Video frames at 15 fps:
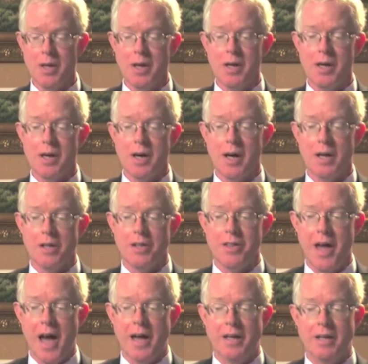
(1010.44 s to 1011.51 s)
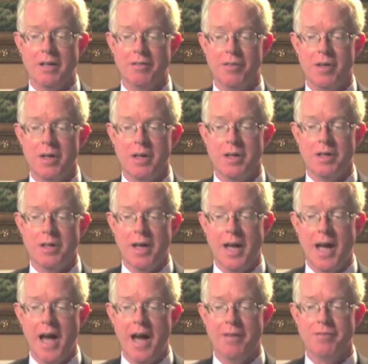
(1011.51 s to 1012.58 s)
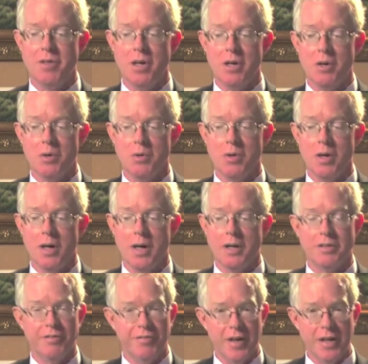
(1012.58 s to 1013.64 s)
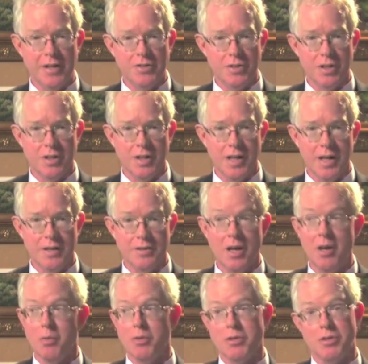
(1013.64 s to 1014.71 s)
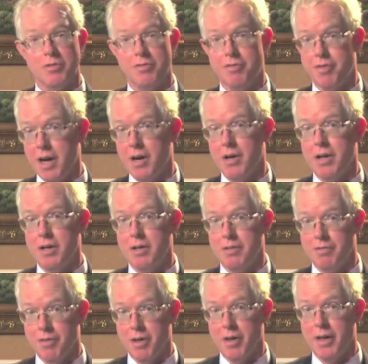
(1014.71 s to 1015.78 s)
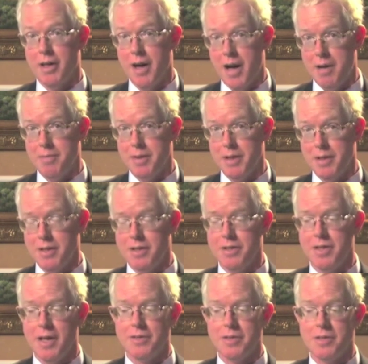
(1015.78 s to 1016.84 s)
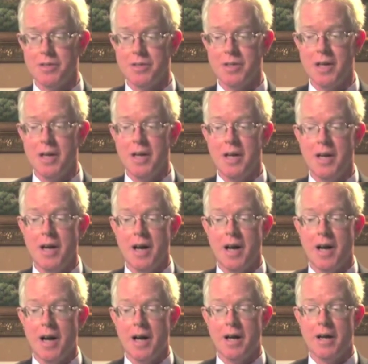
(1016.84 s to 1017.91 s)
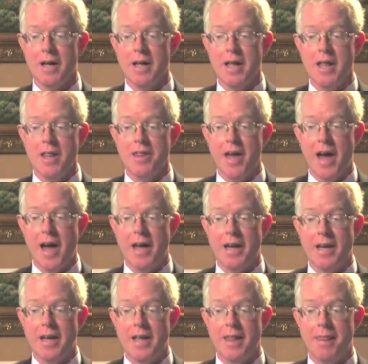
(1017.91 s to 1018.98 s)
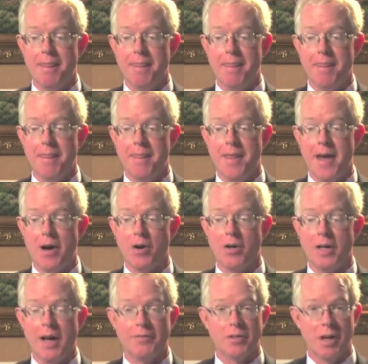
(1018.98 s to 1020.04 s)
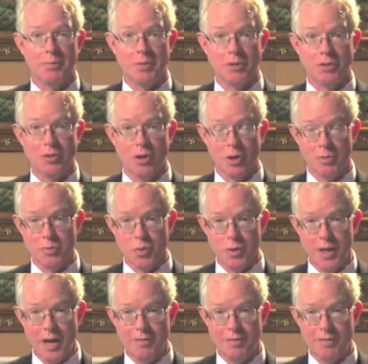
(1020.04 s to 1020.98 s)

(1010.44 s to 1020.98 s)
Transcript: that if they have no defense to the case, which is very, very common in these cases, that they're going to have to come to terms with that